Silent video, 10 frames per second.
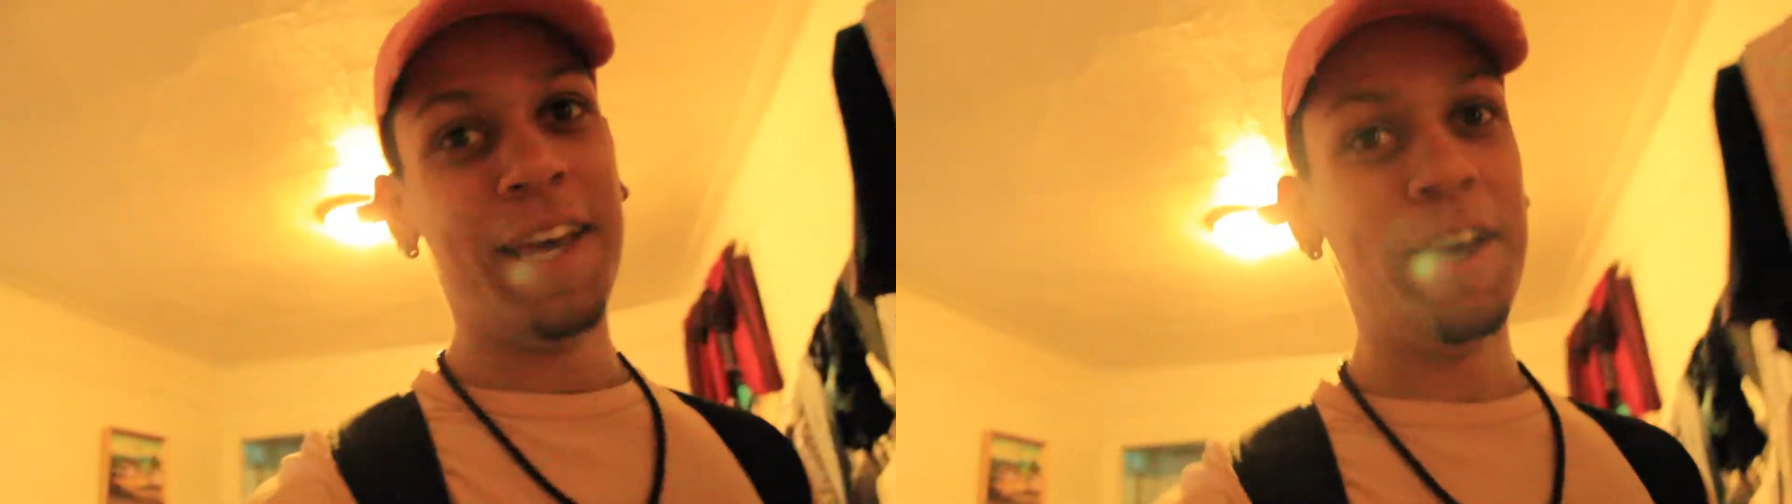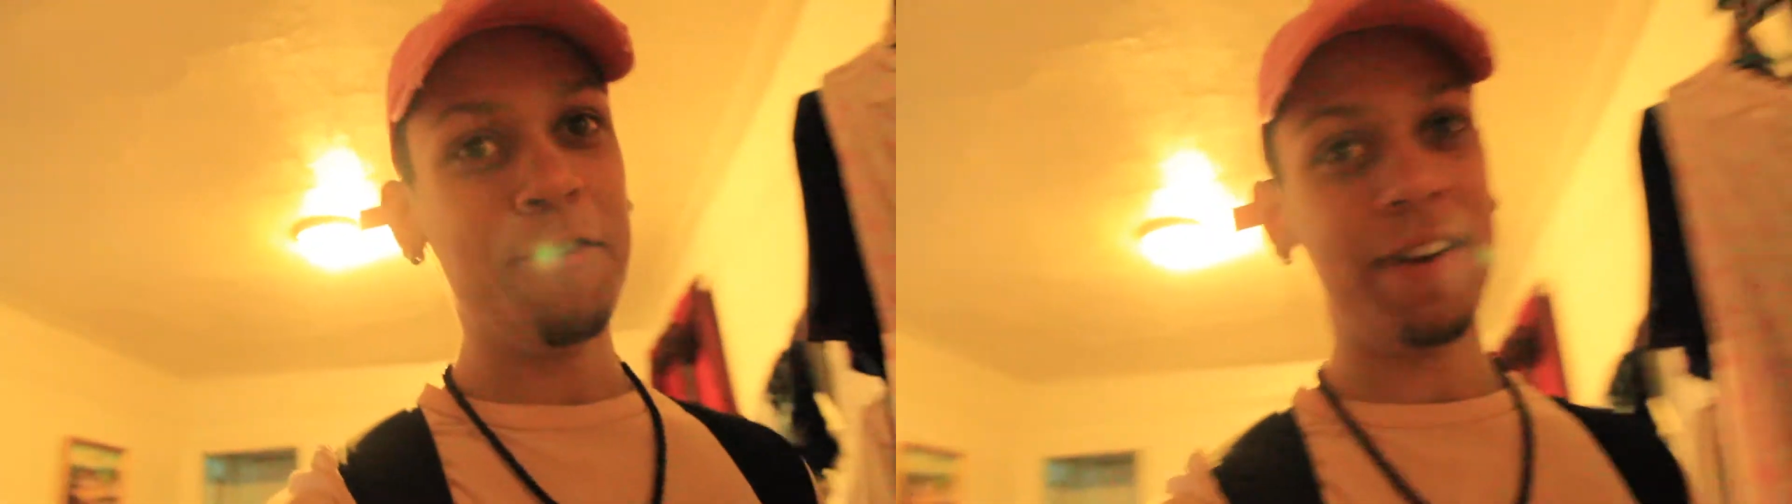
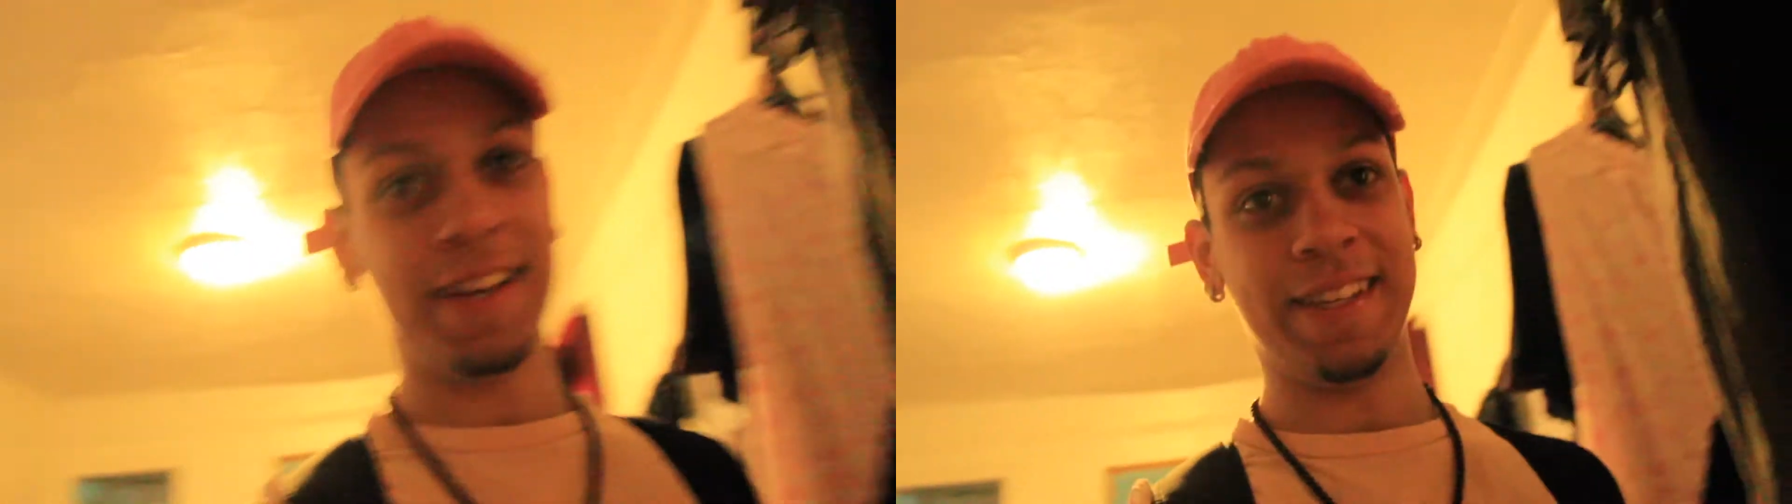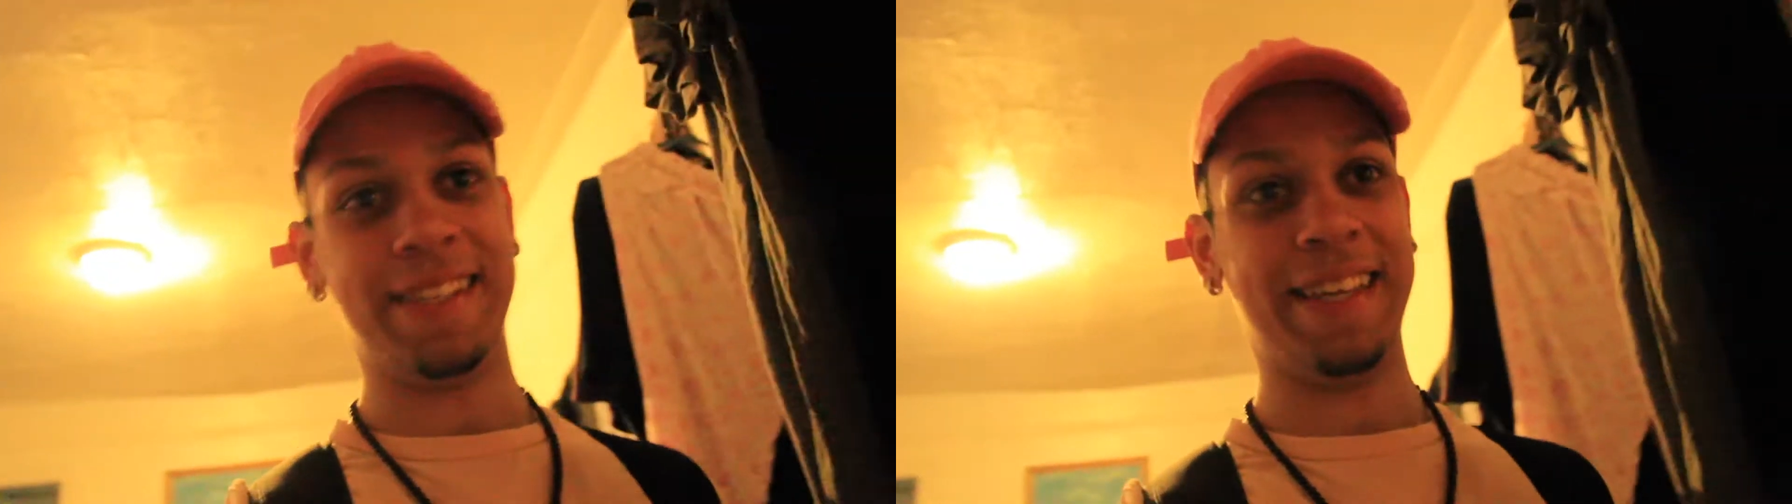here it
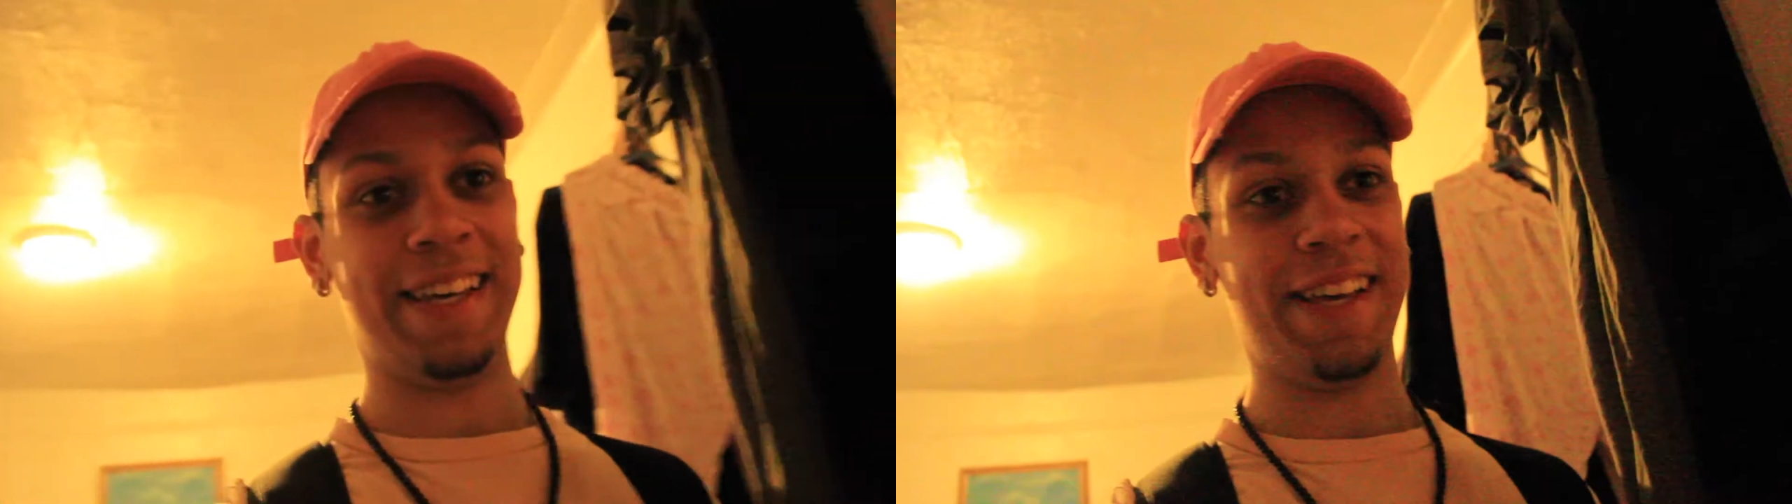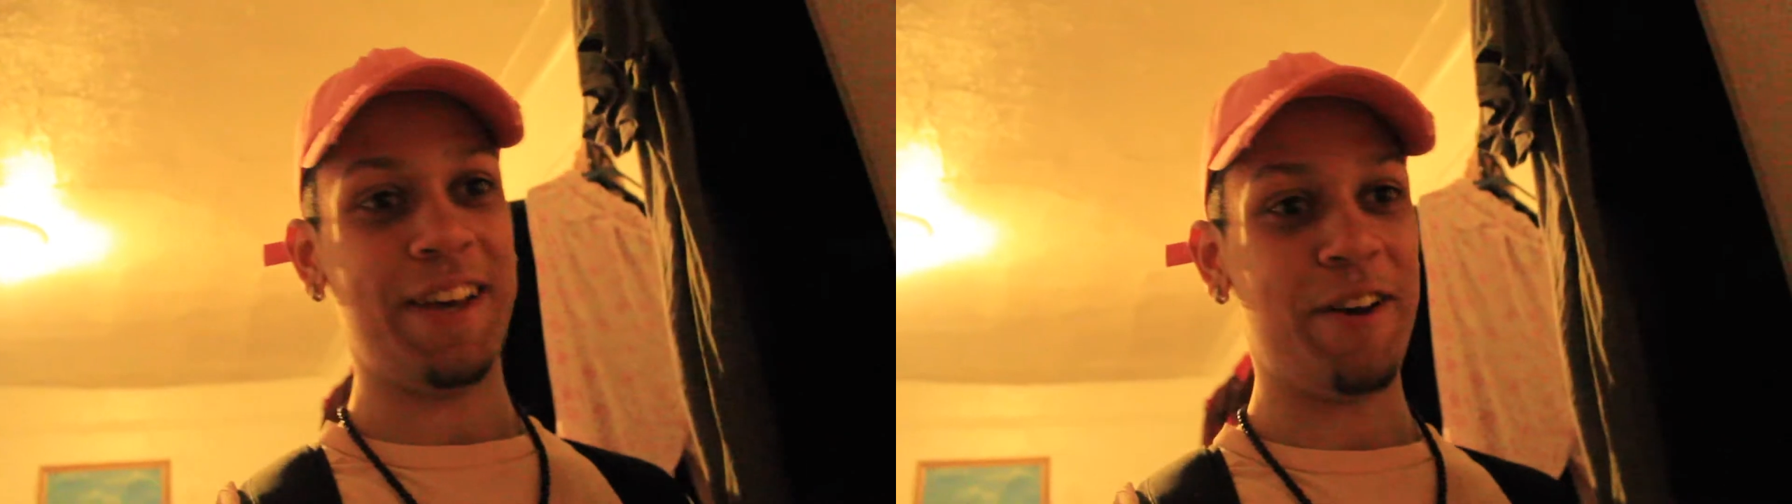is.
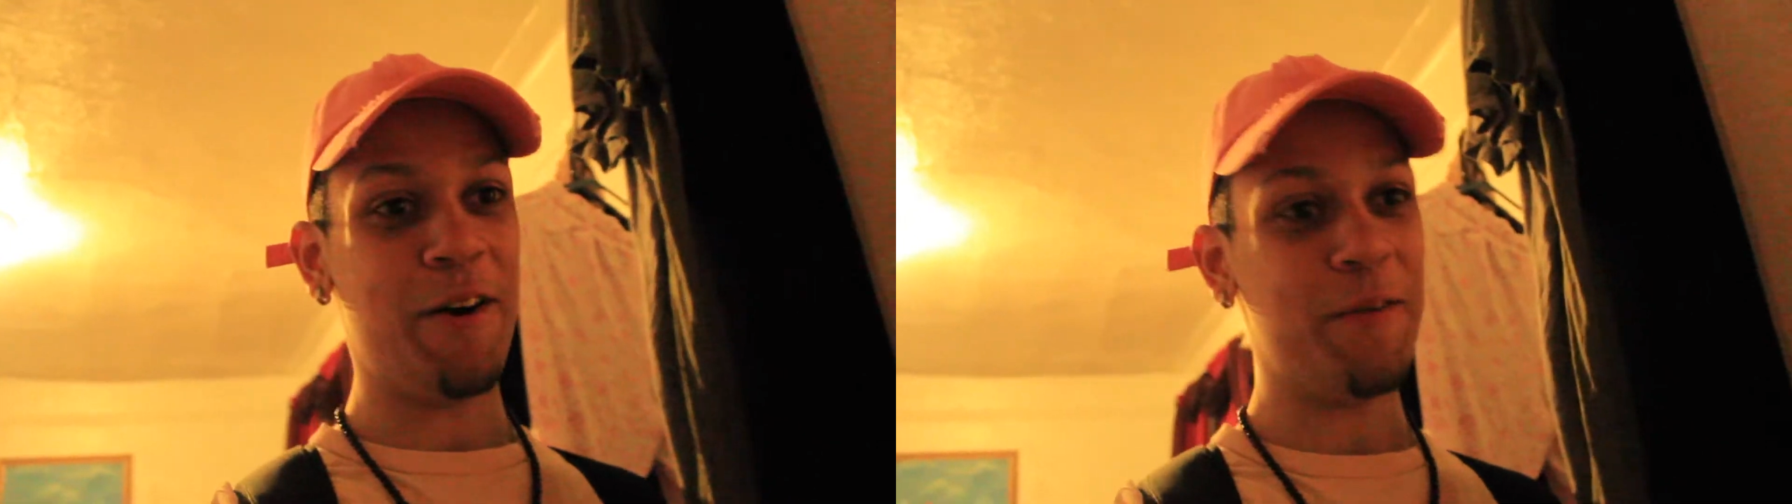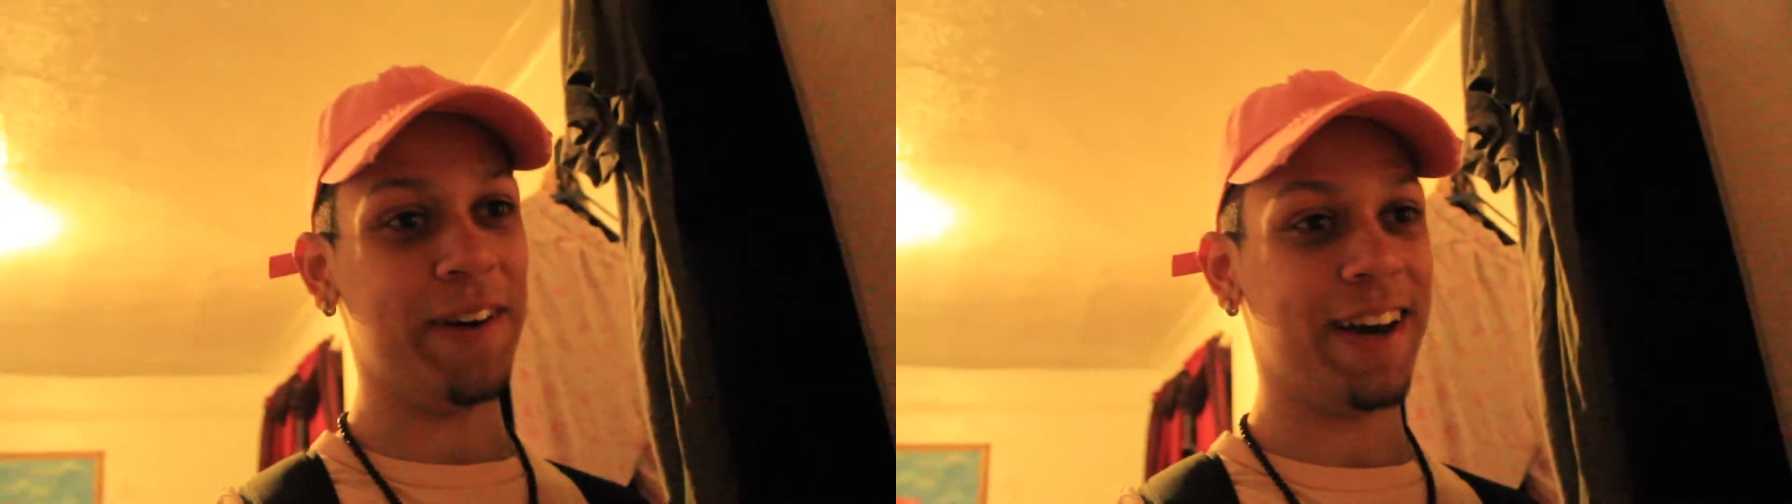
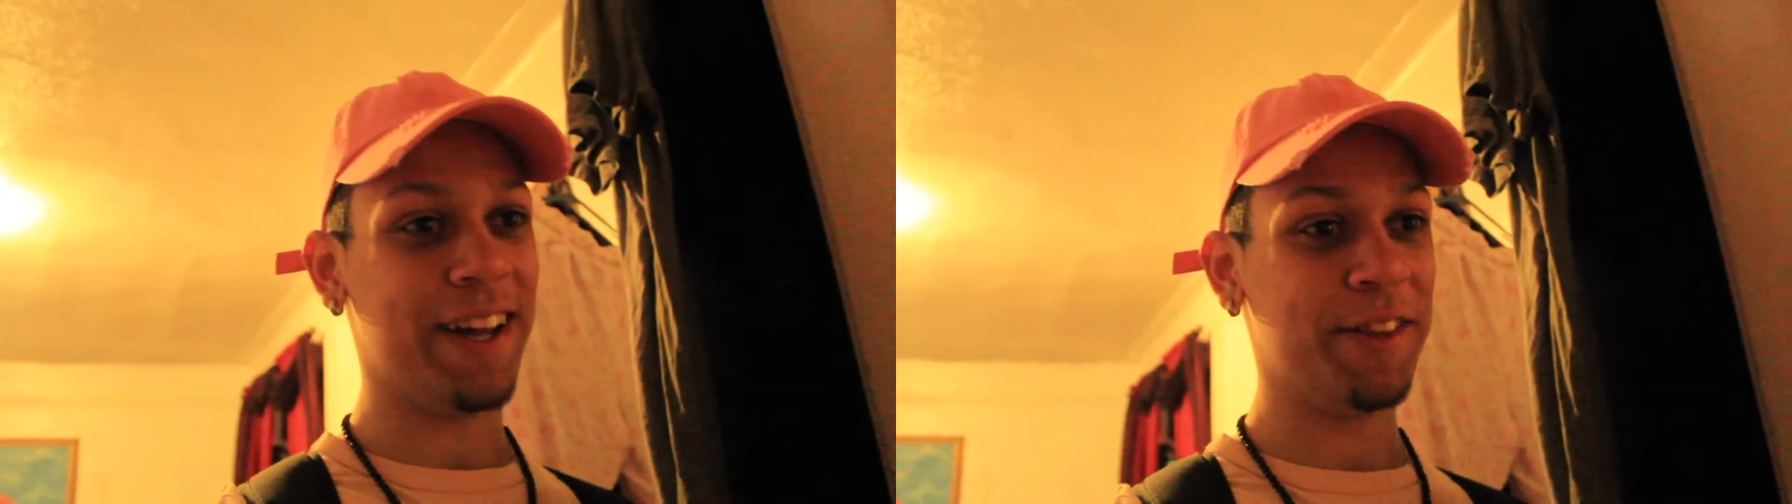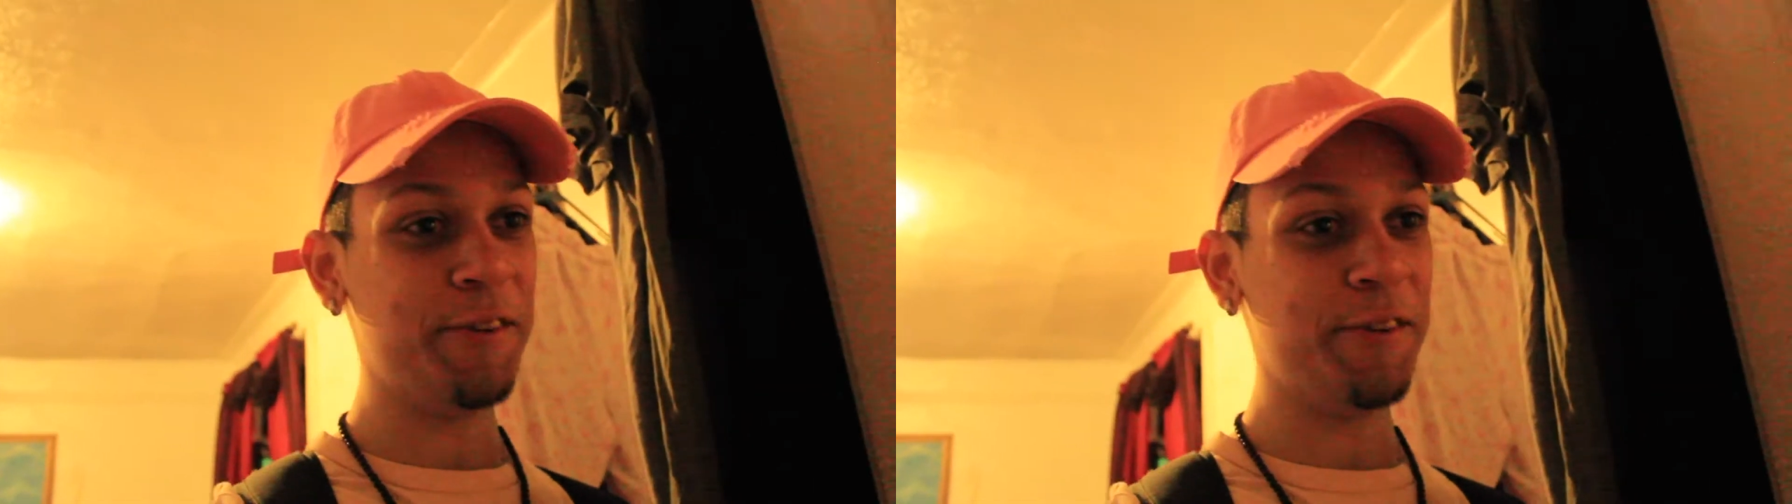Oh my God!